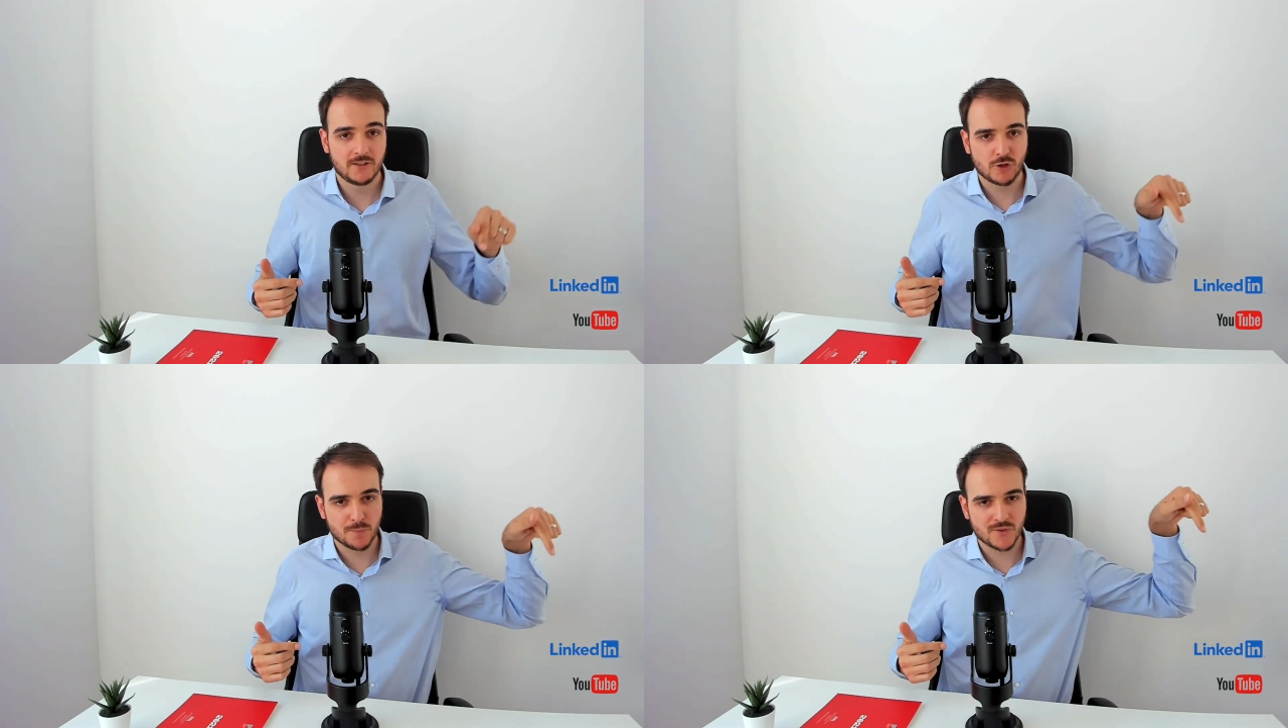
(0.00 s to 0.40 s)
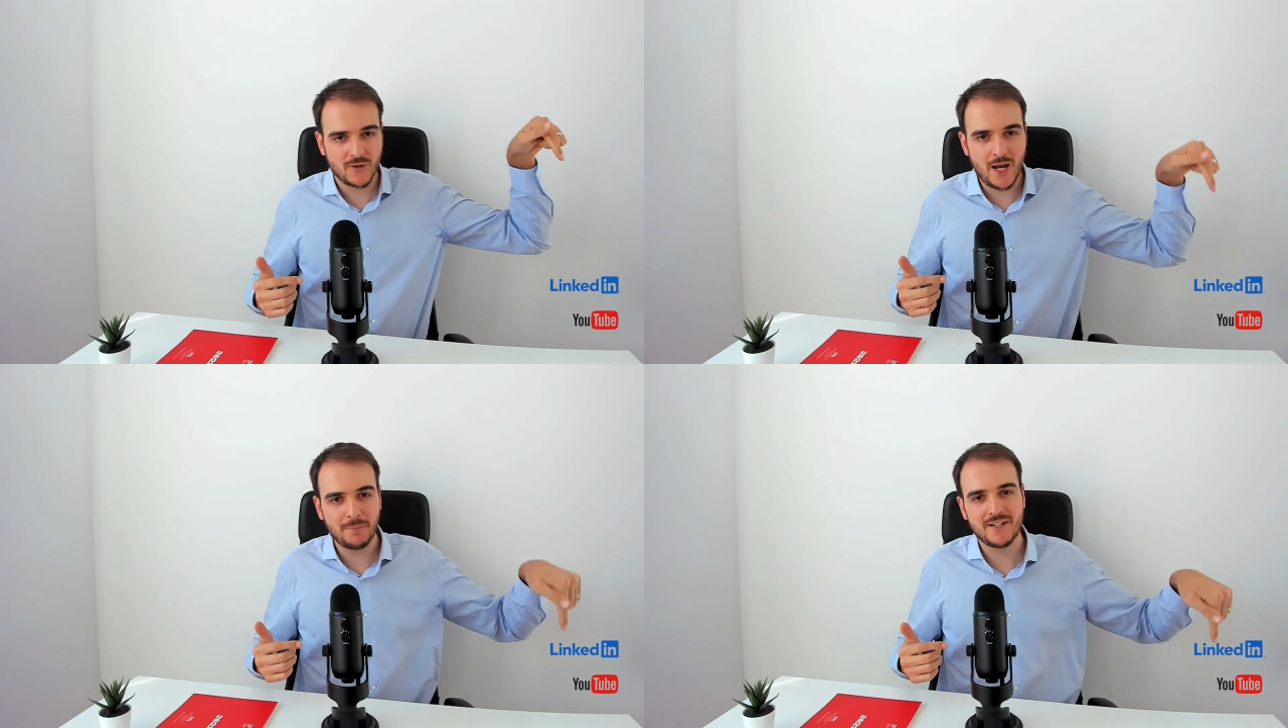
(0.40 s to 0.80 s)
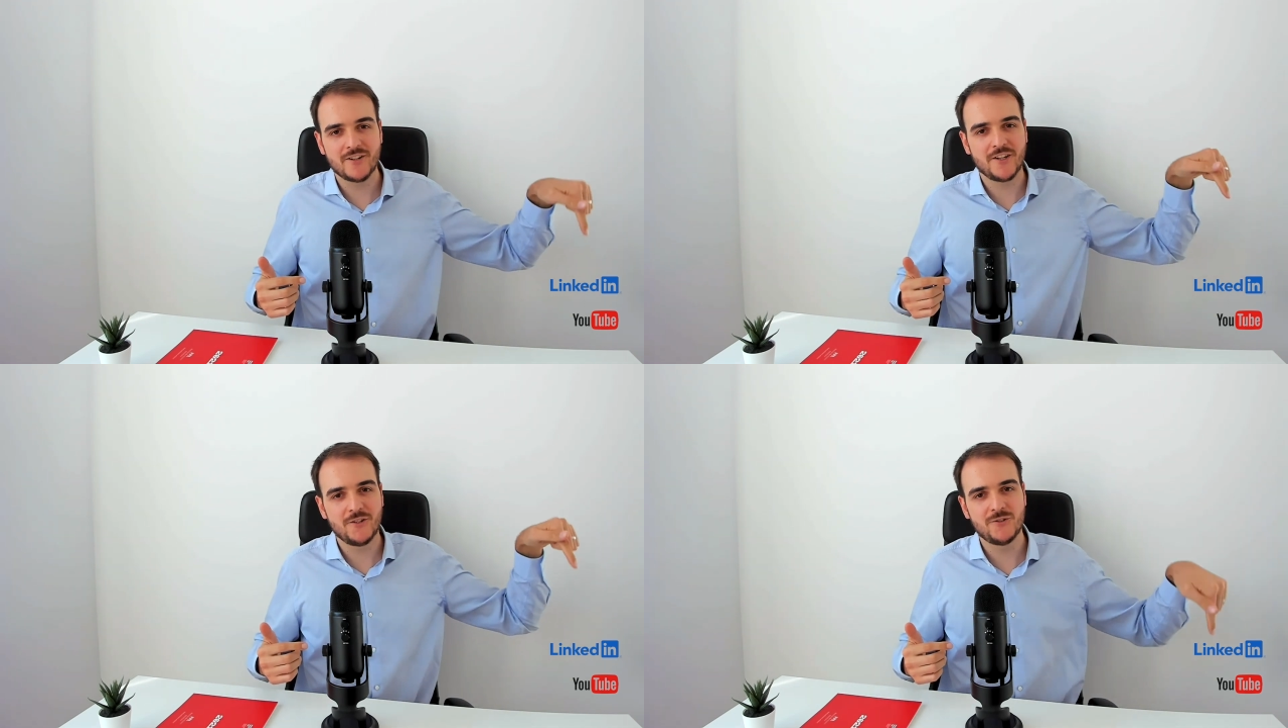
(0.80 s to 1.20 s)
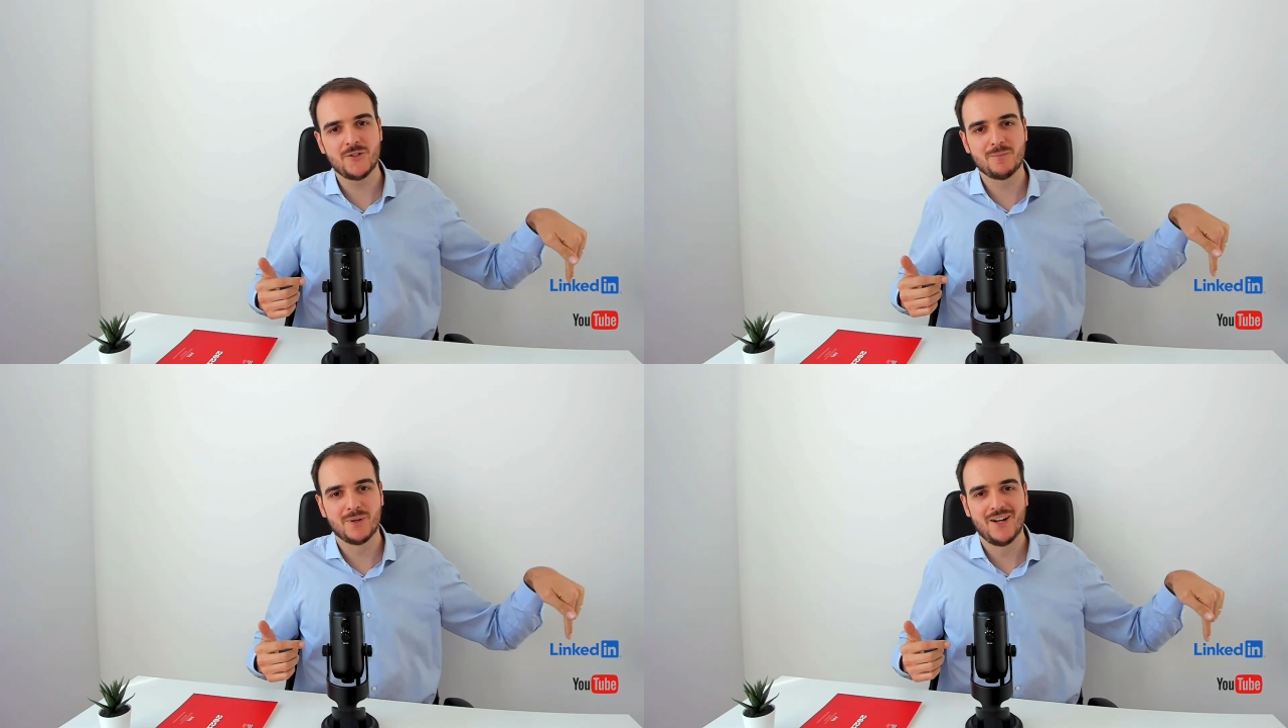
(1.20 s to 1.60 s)
subscribe here on
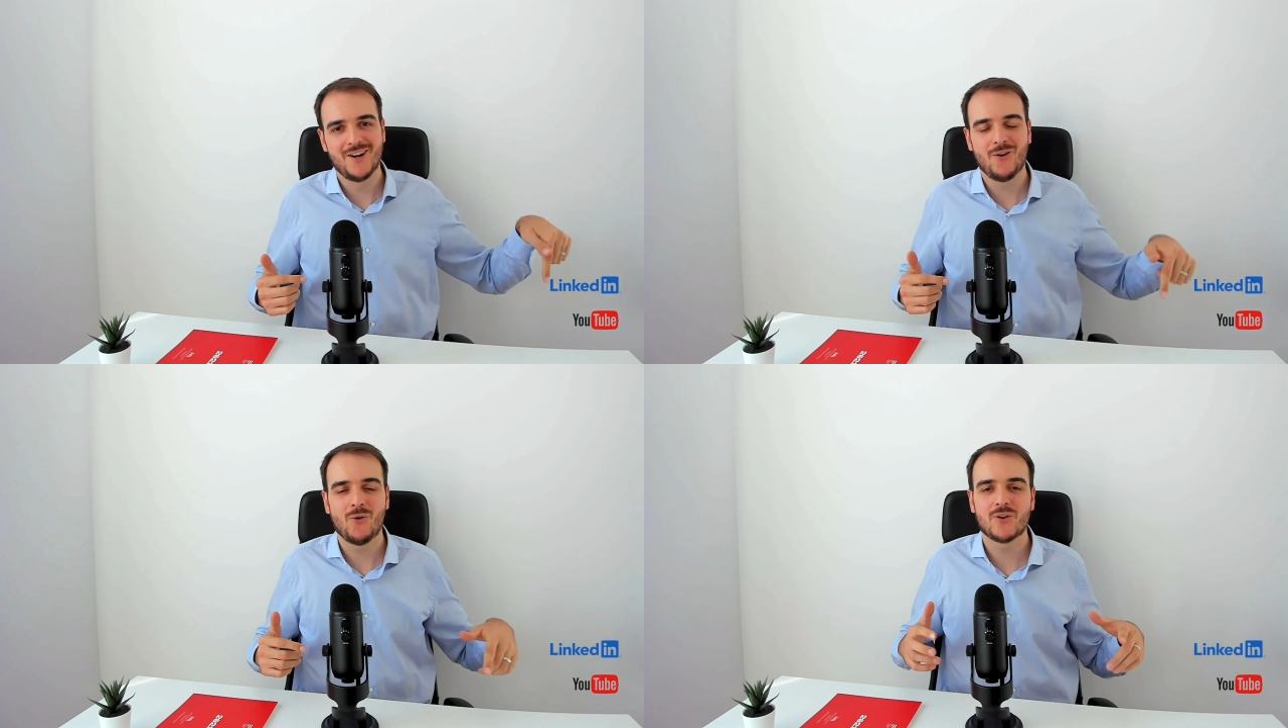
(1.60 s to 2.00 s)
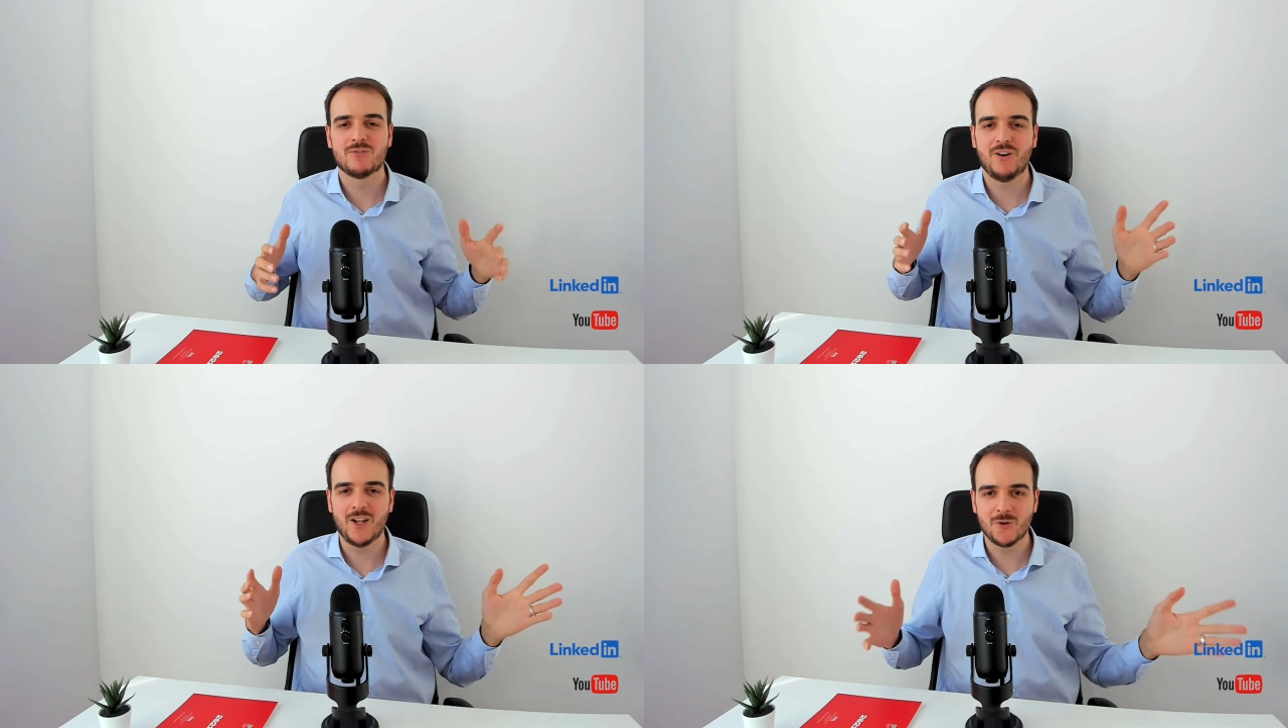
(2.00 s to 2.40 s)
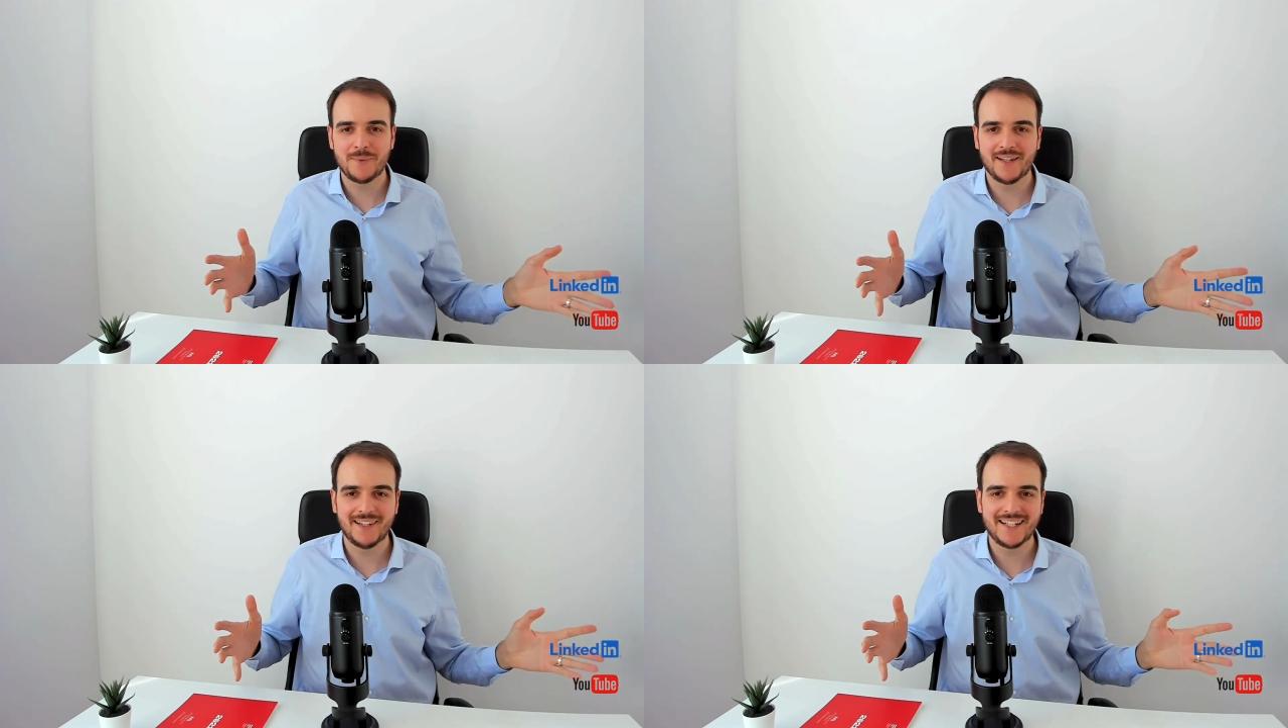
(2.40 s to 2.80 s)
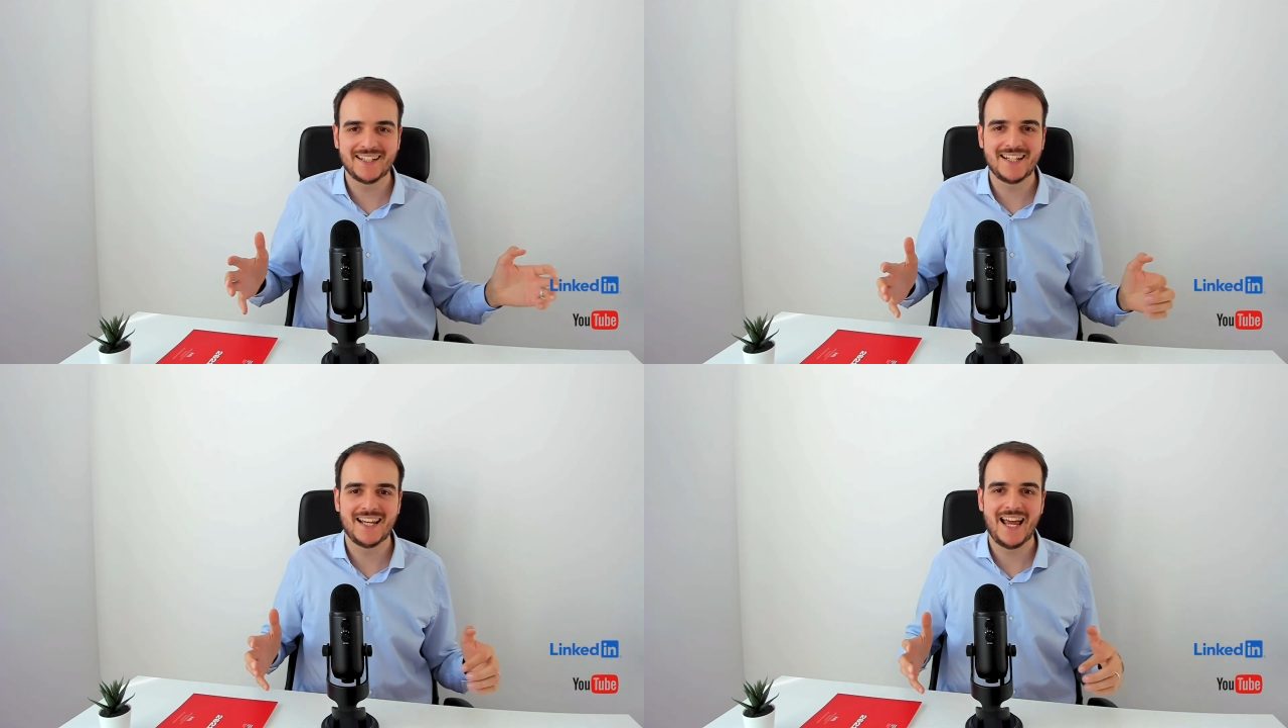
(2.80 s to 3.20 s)
YouTube or follow me on
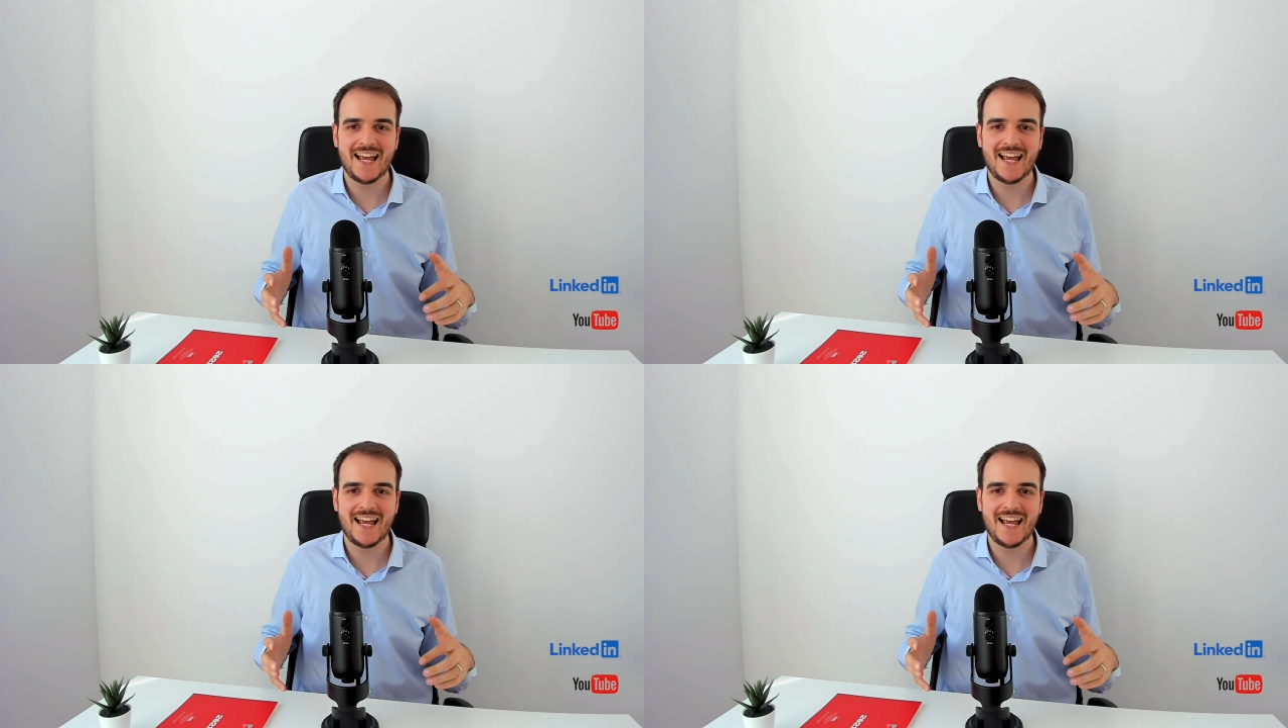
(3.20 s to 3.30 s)
LinkedIn,